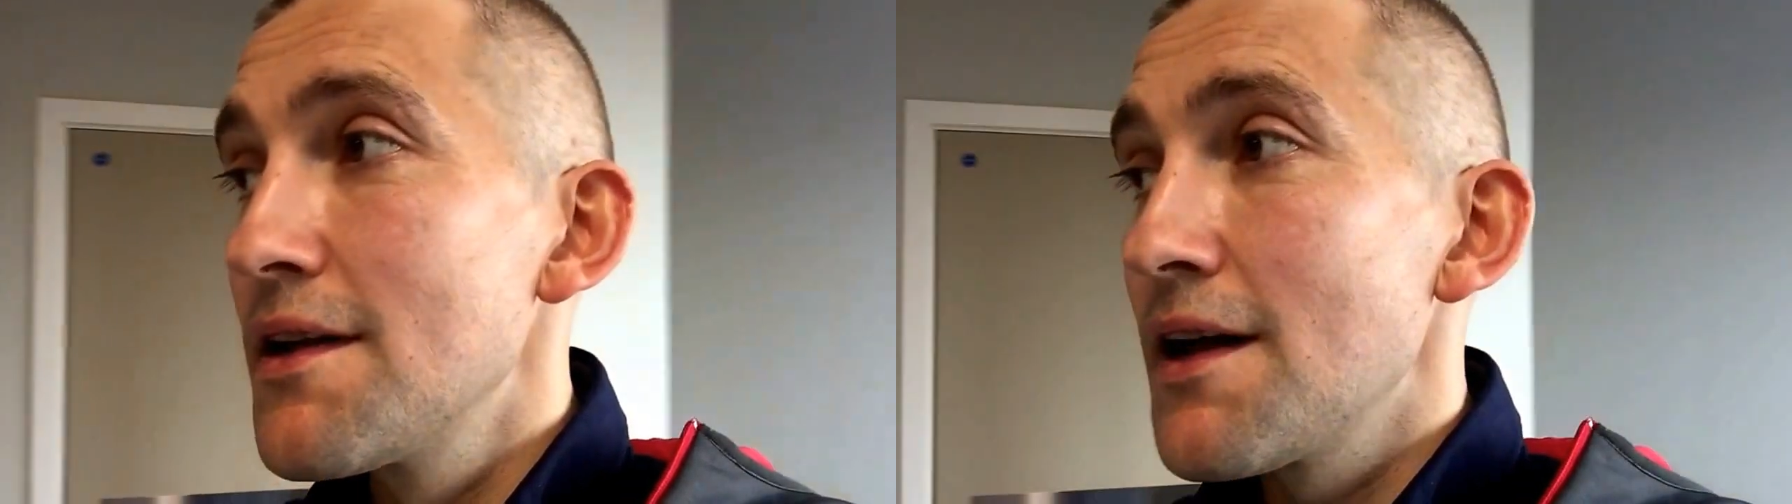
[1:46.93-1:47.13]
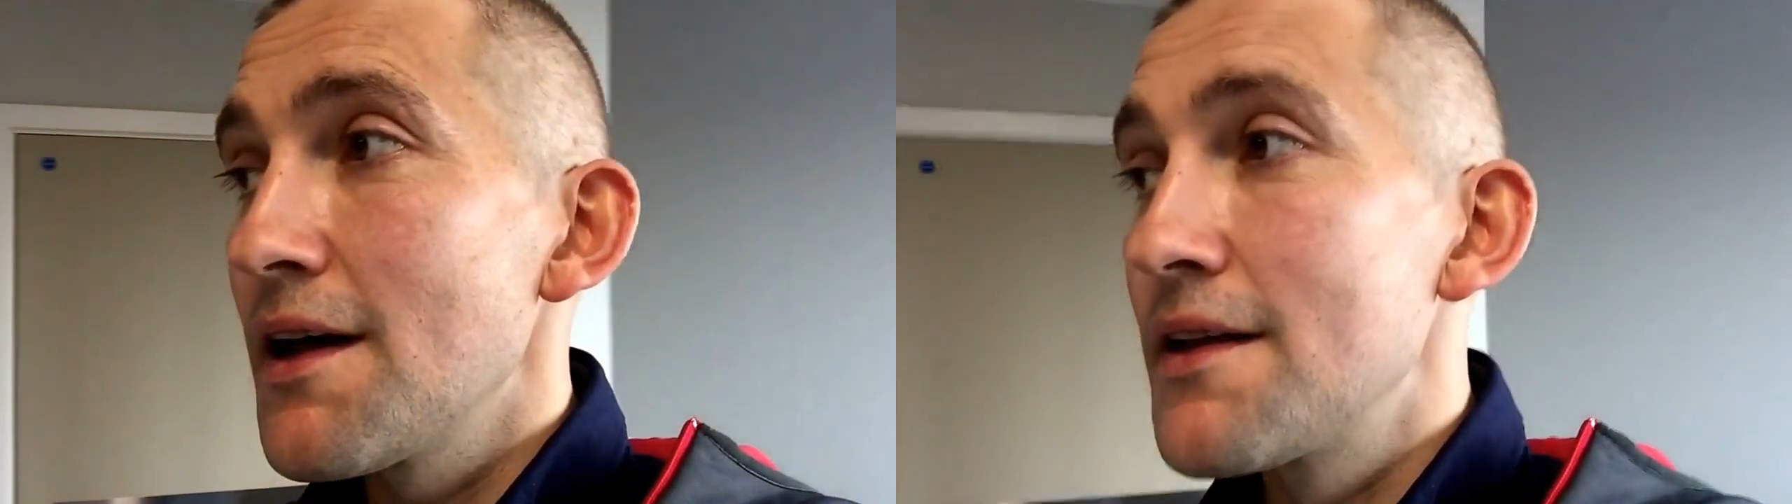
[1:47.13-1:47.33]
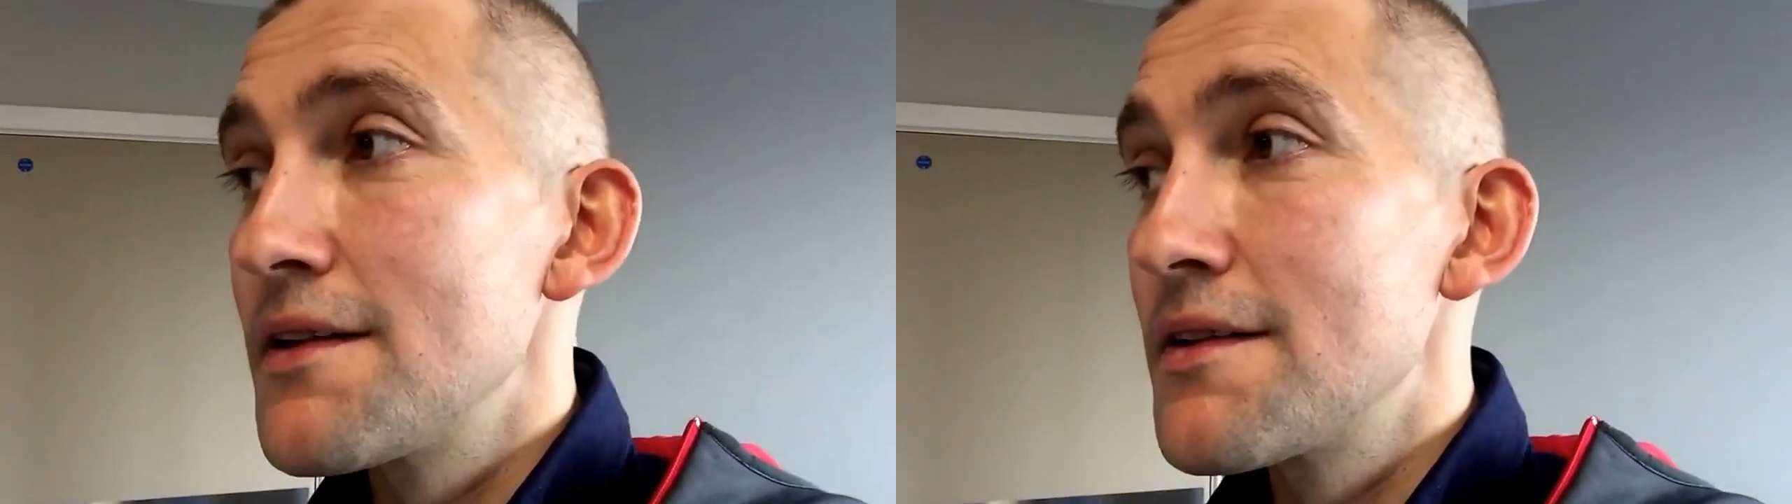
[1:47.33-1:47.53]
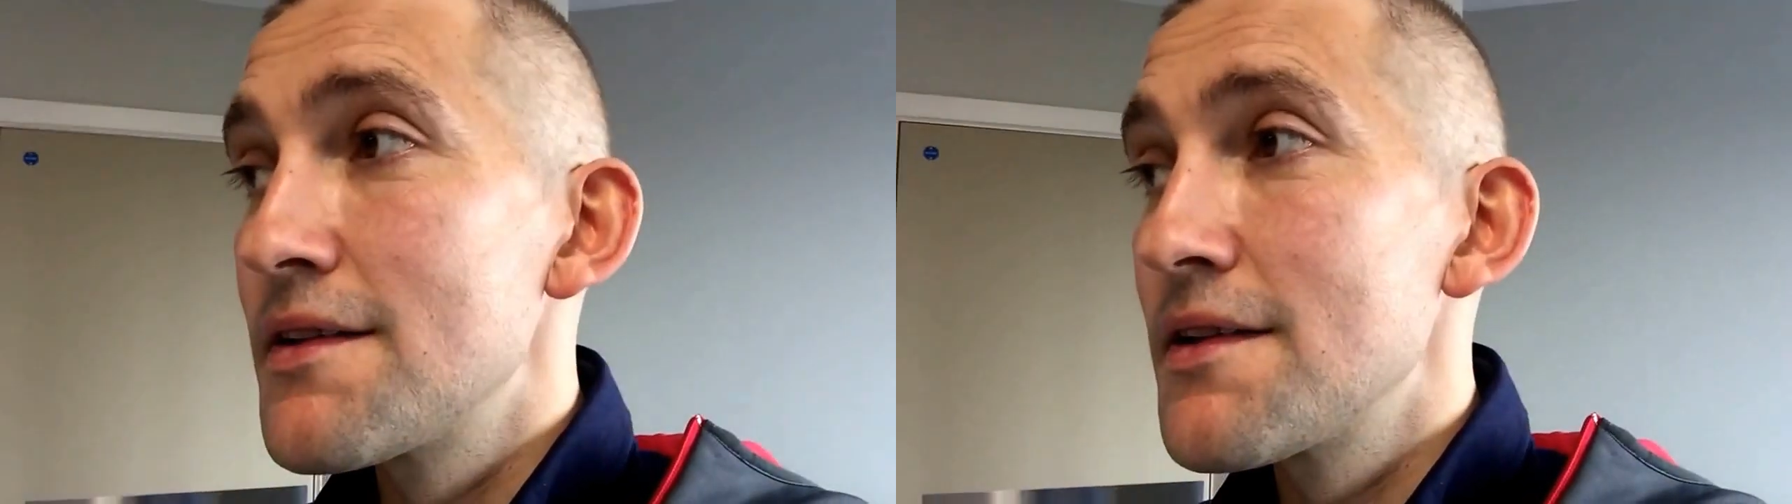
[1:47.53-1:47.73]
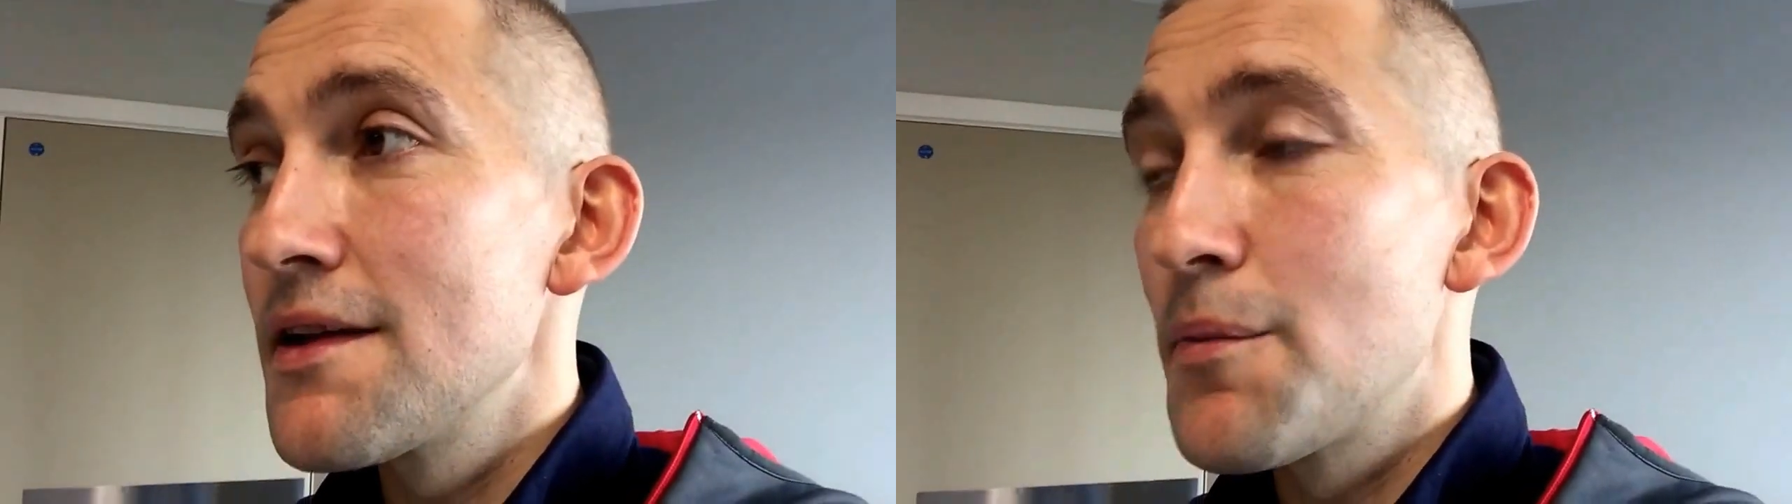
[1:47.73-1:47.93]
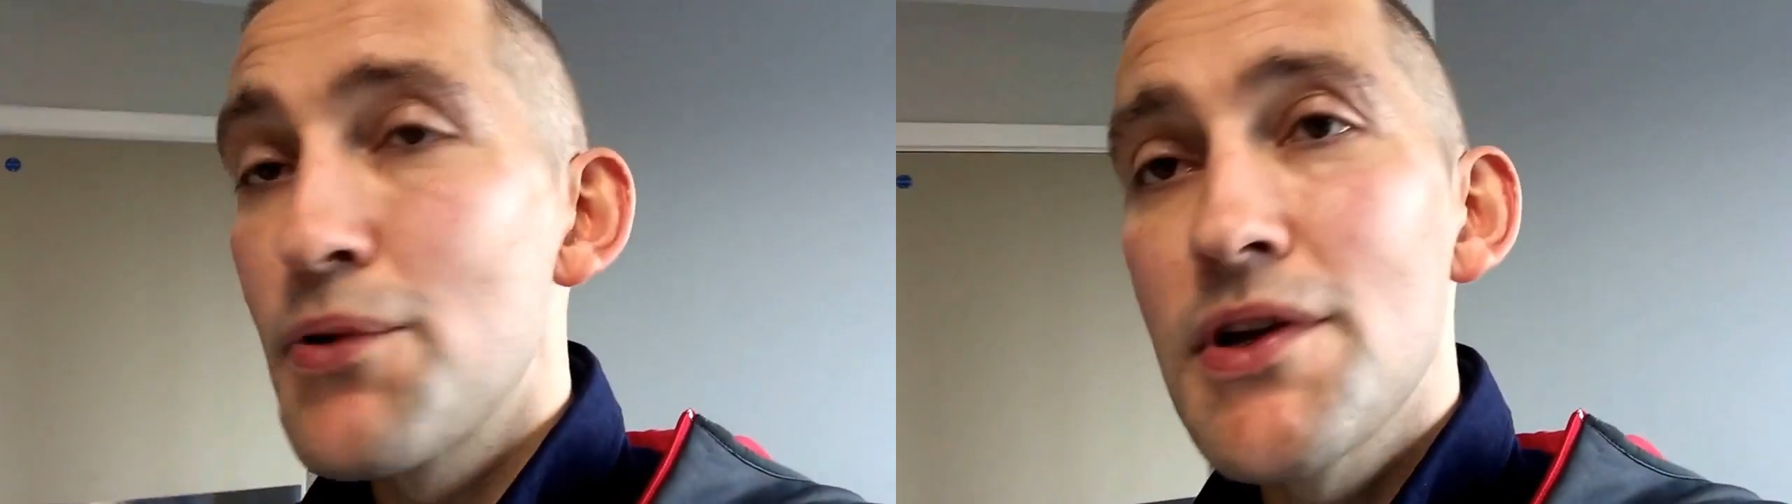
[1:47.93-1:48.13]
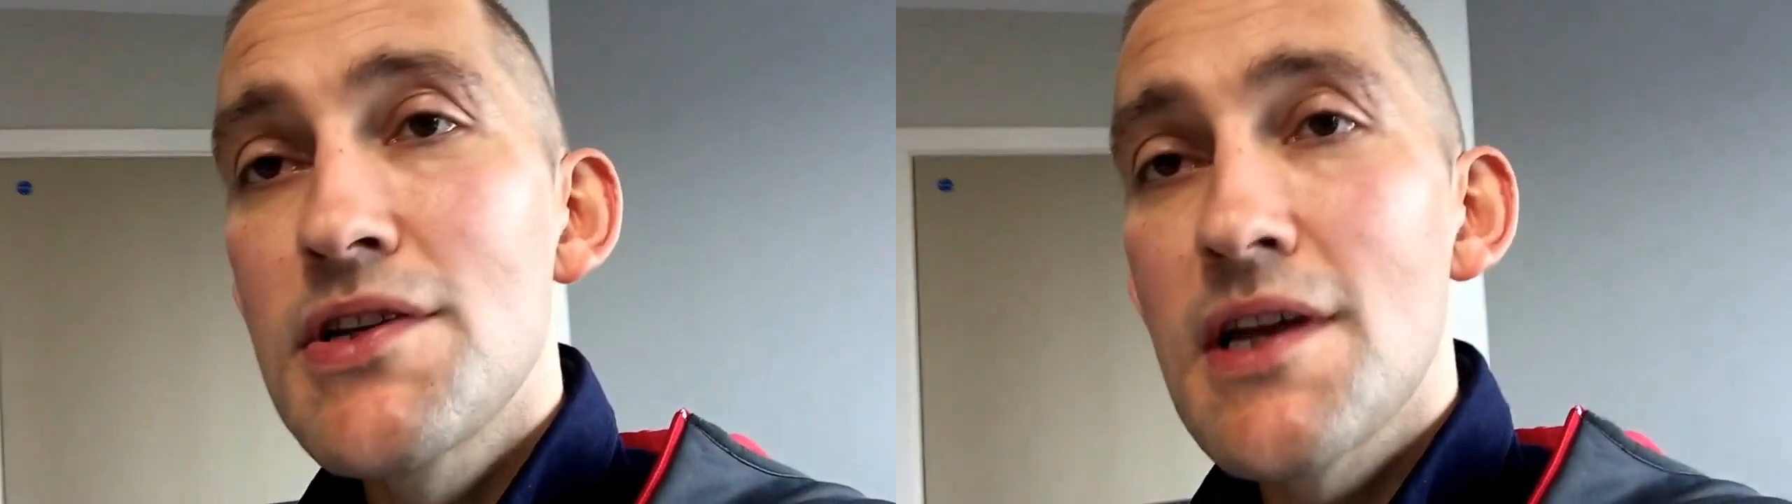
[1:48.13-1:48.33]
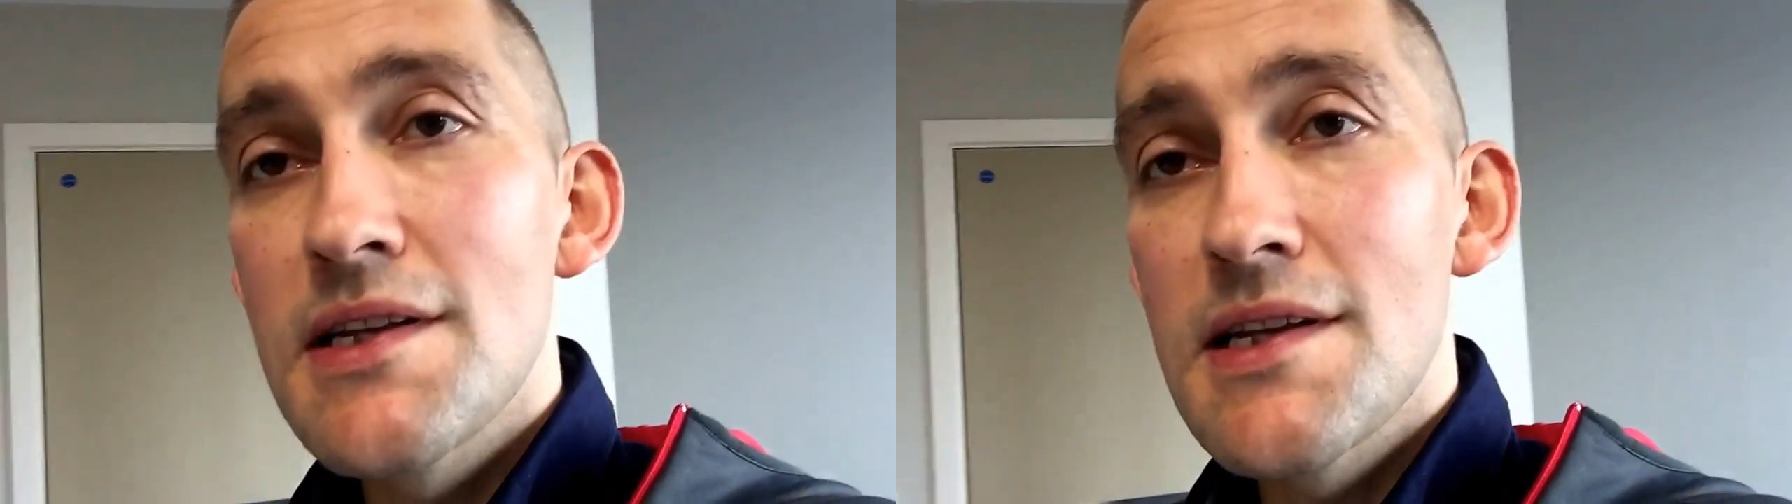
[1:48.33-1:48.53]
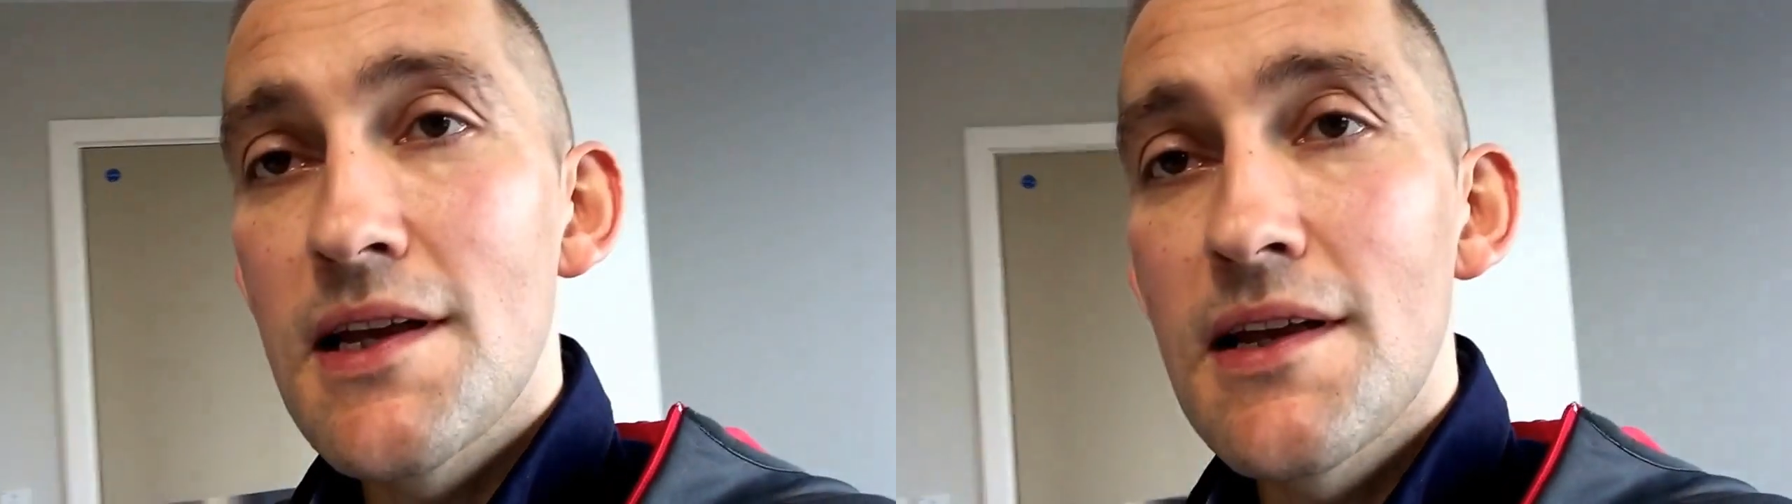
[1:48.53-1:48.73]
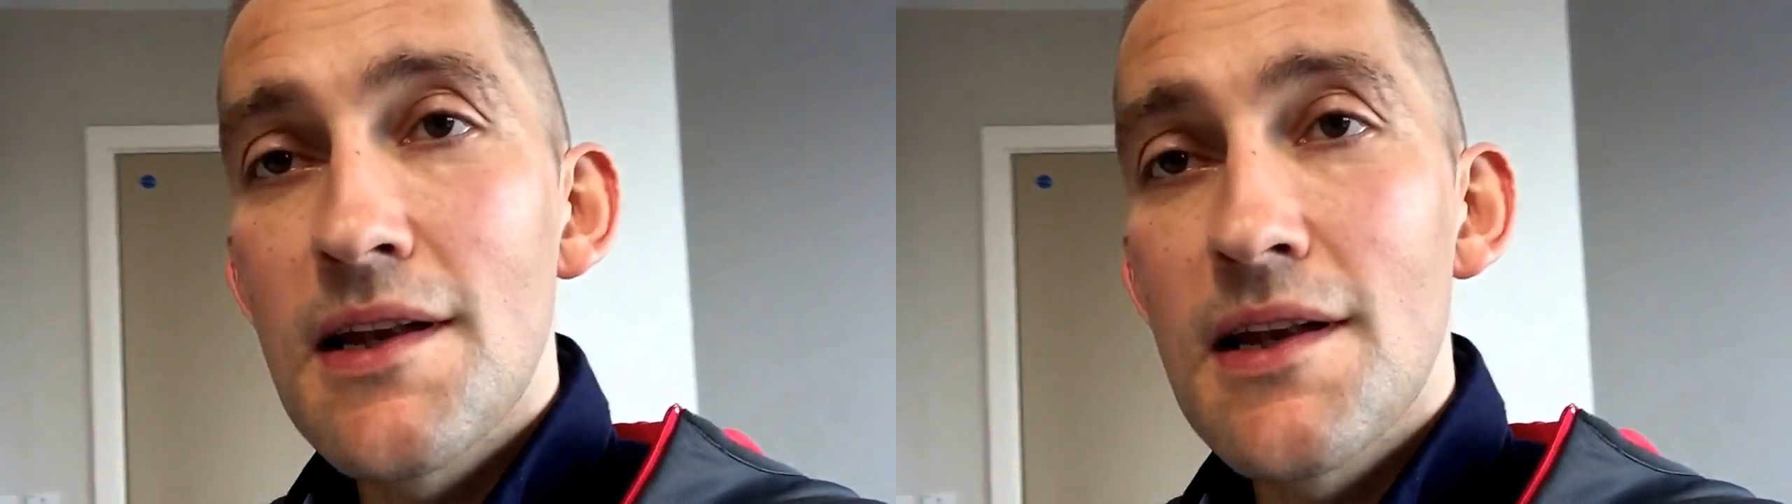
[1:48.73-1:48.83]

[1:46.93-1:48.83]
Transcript: and appreciating it,